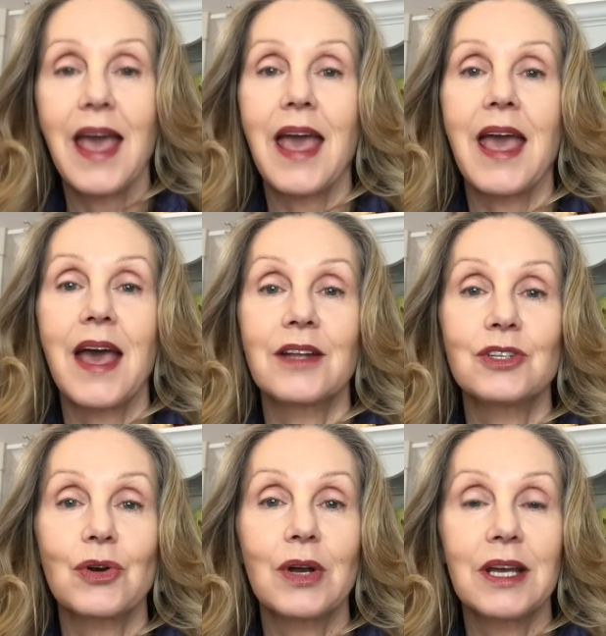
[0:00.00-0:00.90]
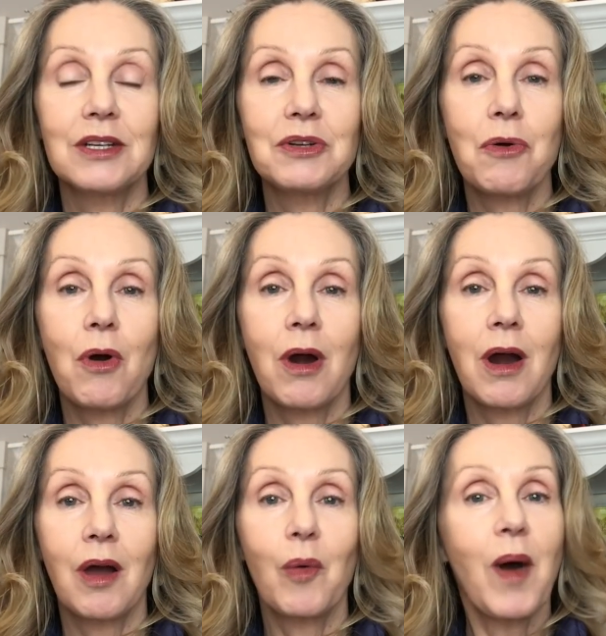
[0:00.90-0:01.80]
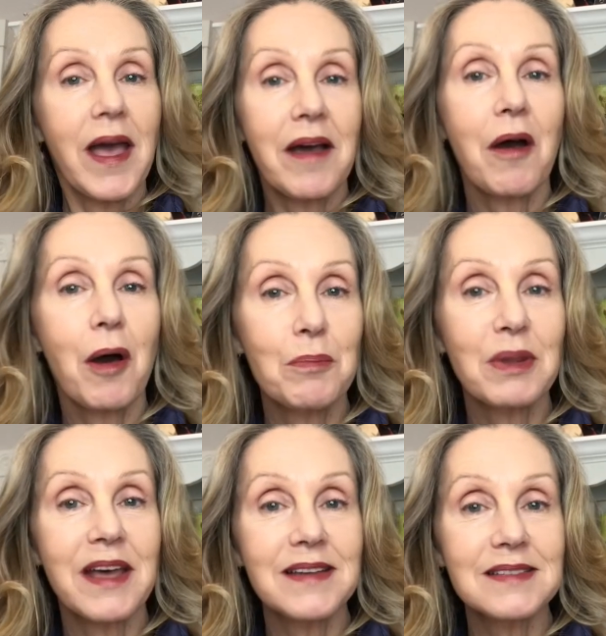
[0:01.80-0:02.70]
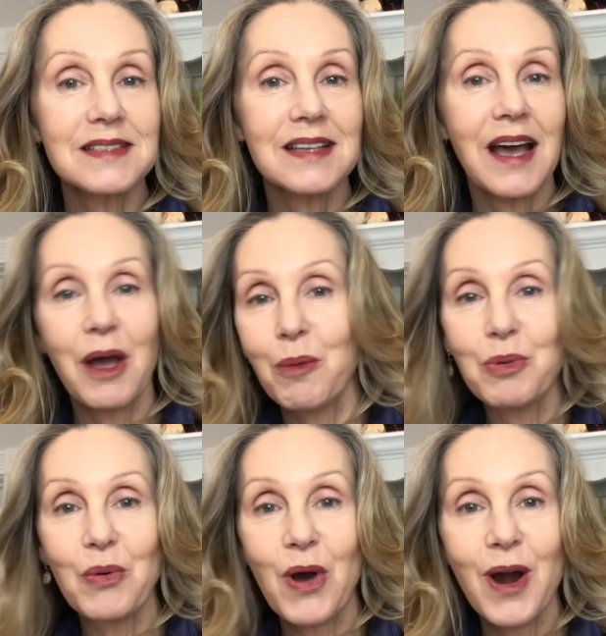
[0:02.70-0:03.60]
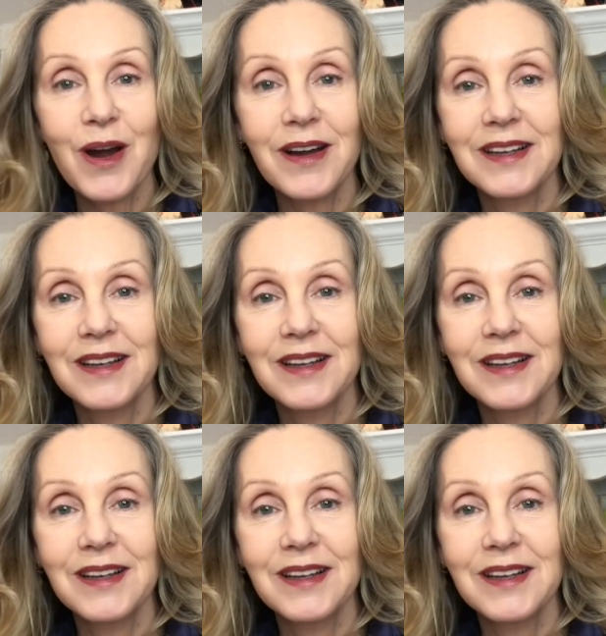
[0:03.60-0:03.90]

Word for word: and you're in your quiet, calm place. I hope you are.